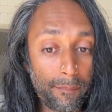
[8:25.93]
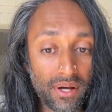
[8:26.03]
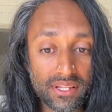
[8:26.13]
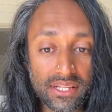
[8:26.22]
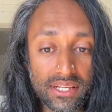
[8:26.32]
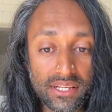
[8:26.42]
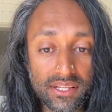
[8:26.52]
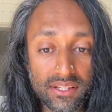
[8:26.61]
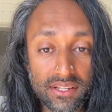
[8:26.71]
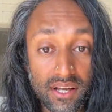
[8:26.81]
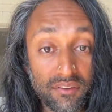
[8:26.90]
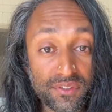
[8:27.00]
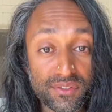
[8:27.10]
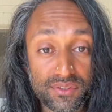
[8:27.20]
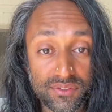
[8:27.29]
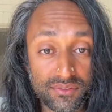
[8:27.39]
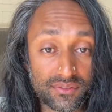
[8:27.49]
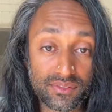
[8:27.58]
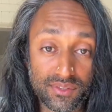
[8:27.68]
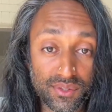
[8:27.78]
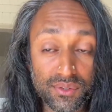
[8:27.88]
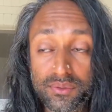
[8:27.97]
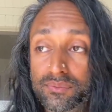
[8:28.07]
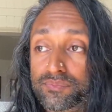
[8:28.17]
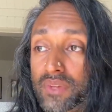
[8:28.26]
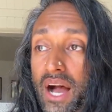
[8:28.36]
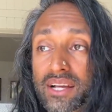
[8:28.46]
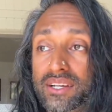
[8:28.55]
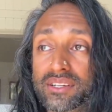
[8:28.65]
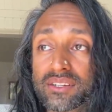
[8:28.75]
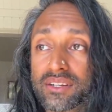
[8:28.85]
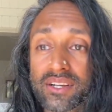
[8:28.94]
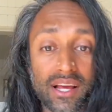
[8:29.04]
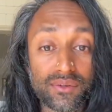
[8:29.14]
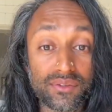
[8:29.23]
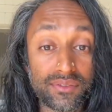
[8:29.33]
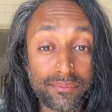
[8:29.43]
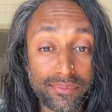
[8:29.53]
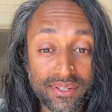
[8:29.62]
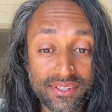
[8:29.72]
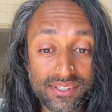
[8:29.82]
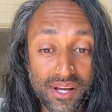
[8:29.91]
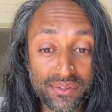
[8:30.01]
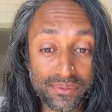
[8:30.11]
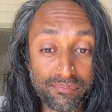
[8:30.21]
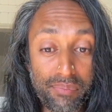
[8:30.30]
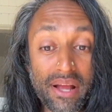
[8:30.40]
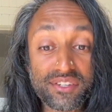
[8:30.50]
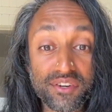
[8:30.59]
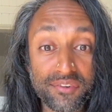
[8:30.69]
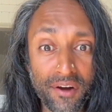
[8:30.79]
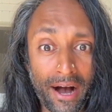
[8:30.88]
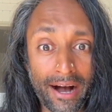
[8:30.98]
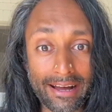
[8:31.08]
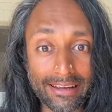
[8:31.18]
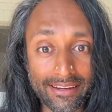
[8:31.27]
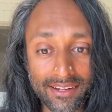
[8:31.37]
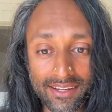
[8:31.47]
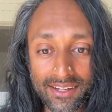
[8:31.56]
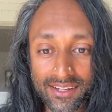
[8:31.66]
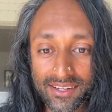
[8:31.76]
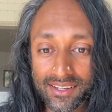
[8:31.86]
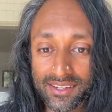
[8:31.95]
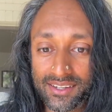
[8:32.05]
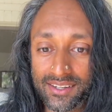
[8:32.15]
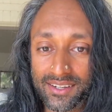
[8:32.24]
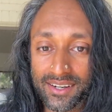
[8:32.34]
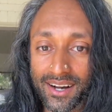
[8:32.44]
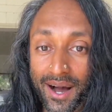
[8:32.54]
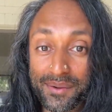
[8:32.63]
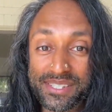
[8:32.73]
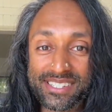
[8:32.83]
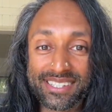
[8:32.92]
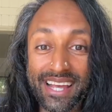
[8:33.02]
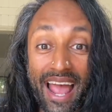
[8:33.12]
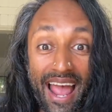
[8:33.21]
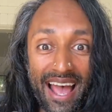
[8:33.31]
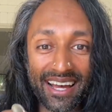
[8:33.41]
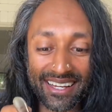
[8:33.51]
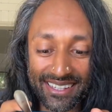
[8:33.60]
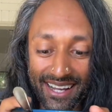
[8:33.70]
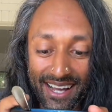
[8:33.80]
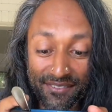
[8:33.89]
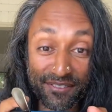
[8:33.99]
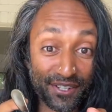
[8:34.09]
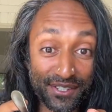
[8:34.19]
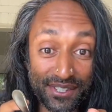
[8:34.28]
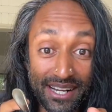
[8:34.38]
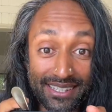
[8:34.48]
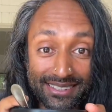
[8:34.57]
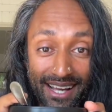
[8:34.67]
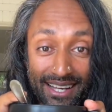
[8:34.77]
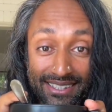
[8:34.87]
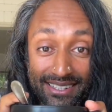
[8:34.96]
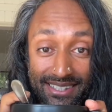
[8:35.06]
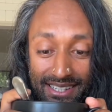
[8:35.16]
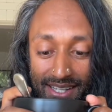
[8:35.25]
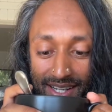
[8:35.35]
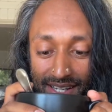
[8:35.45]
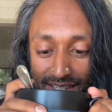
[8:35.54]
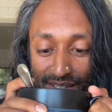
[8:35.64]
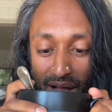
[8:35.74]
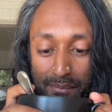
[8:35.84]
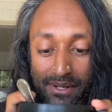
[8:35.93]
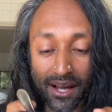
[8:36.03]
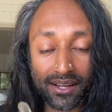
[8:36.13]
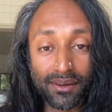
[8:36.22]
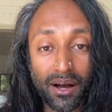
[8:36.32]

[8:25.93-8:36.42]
But the other 2, I couldn't connect with them because I was petrified. I was scared. I have social anxiety. I mean,